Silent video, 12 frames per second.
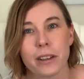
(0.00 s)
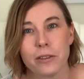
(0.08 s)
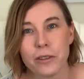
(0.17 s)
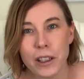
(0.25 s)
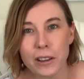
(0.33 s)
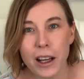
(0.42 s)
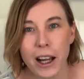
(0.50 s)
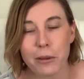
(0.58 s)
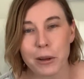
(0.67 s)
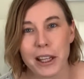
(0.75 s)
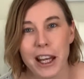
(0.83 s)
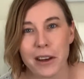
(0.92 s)
feel
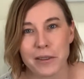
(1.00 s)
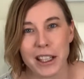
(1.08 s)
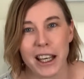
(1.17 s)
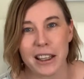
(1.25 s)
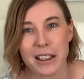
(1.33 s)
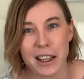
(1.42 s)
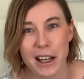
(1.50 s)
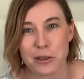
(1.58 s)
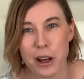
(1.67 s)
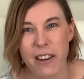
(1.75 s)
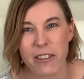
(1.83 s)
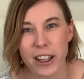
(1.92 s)
like when they have to get in that
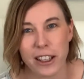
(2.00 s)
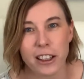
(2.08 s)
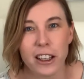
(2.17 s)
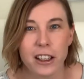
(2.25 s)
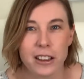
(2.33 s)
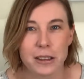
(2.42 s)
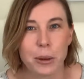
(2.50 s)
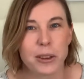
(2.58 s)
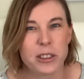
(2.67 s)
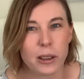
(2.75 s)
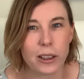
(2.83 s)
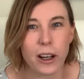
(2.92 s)
traffic,
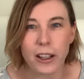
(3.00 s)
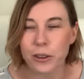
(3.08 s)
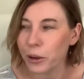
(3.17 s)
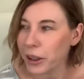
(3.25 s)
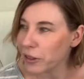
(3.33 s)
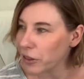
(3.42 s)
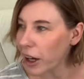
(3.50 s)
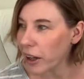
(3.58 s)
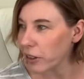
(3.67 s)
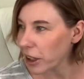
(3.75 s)
especially on I-25.